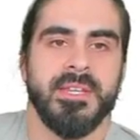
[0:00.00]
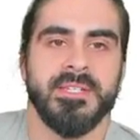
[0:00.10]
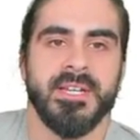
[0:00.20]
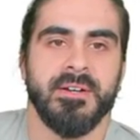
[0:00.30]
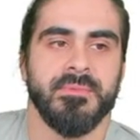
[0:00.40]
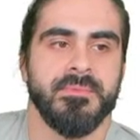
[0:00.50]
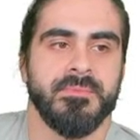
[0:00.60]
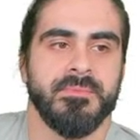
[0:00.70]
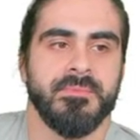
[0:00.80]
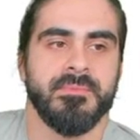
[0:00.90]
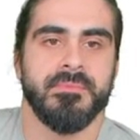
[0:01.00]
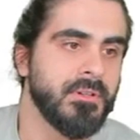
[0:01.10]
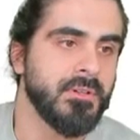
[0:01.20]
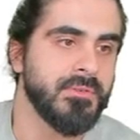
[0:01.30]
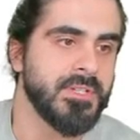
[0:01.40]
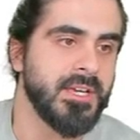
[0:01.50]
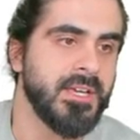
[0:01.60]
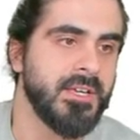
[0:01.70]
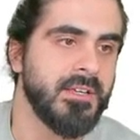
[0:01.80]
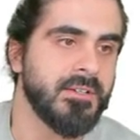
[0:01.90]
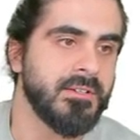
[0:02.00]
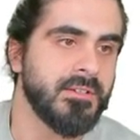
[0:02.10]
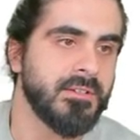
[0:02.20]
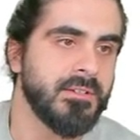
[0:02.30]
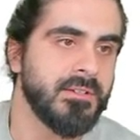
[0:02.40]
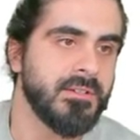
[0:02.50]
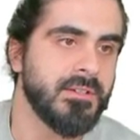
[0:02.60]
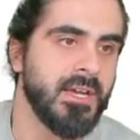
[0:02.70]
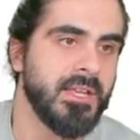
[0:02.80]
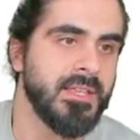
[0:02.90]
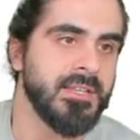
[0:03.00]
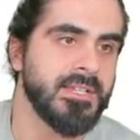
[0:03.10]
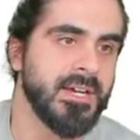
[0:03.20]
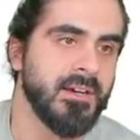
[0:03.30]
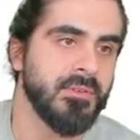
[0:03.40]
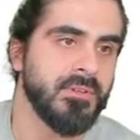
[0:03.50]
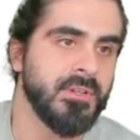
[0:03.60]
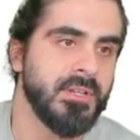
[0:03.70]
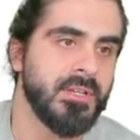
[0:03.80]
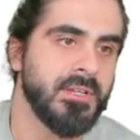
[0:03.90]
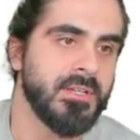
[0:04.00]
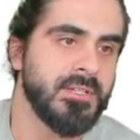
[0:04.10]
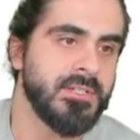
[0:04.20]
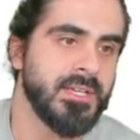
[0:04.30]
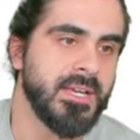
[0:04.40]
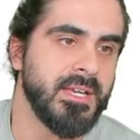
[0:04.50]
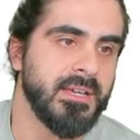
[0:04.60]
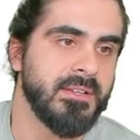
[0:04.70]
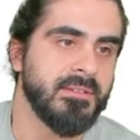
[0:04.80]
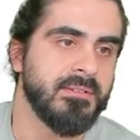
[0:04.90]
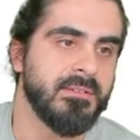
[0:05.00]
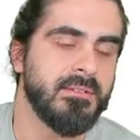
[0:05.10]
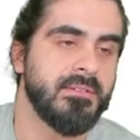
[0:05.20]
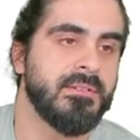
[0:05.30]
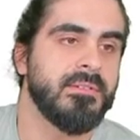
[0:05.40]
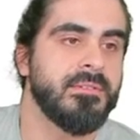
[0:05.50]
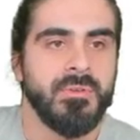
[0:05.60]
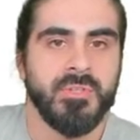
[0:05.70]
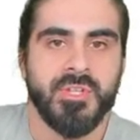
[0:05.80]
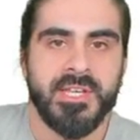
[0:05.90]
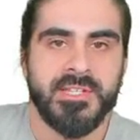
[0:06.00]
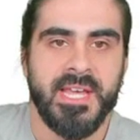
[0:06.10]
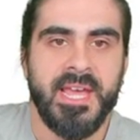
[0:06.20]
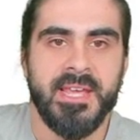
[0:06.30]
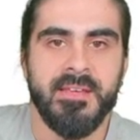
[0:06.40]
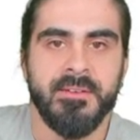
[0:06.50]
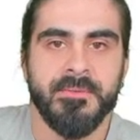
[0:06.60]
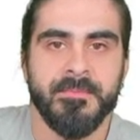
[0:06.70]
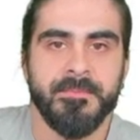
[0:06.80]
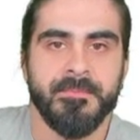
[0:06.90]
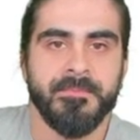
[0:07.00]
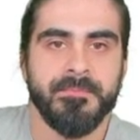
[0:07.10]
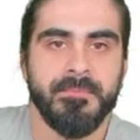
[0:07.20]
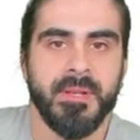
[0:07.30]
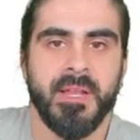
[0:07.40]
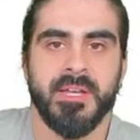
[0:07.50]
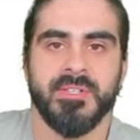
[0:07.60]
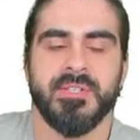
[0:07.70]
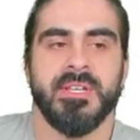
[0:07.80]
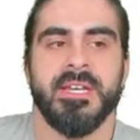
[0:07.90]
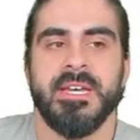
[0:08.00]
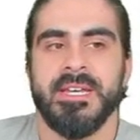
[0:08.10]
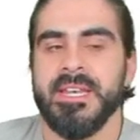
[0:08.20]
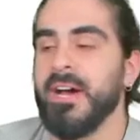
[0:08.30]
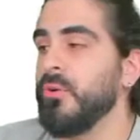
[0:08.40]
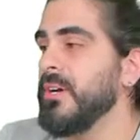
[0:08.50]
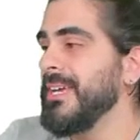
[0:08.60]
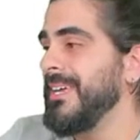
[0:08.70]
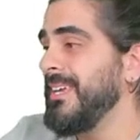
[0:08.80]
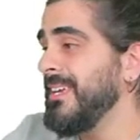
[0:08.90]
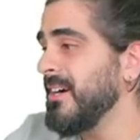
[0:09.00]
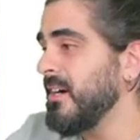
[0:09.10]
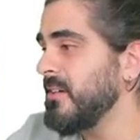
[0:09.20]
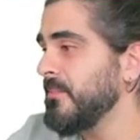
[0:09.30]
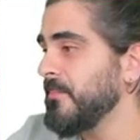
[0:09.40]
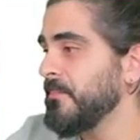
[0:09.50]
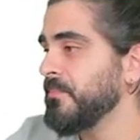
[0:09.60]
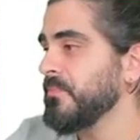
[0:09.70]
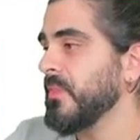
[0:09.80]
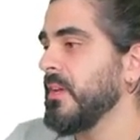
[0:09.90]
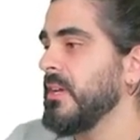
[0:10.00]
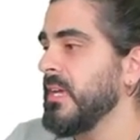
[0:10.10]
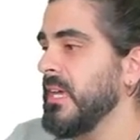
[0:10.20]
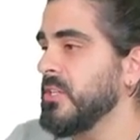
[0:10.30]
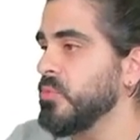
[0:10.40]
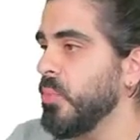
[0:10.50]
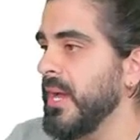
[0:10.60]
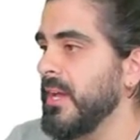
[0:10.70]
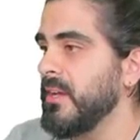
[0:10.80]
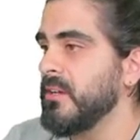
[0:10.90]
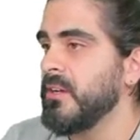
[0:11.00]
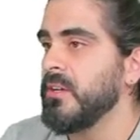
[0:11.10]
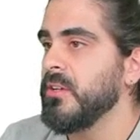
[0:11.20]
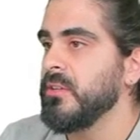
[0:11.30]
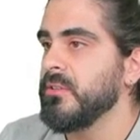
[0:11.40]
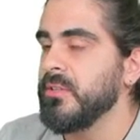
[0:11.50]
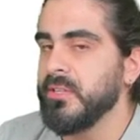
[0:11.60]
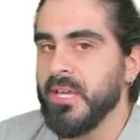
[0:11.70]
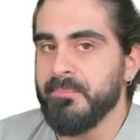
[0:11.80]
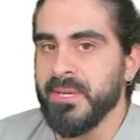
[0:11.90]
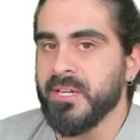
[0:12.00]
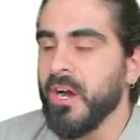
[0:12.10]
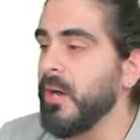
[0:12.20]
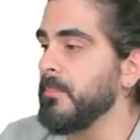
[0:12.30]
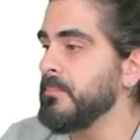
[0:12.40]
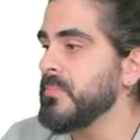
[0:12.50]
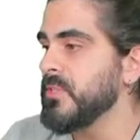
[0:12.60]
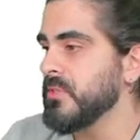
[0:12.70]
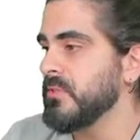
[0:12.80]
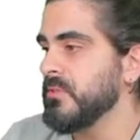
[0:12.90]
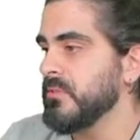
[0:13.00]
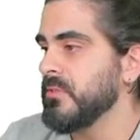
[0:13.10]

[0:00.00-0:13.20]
and then down. O to A and then down to A N. So that's A plus. Now, here is where it becomes,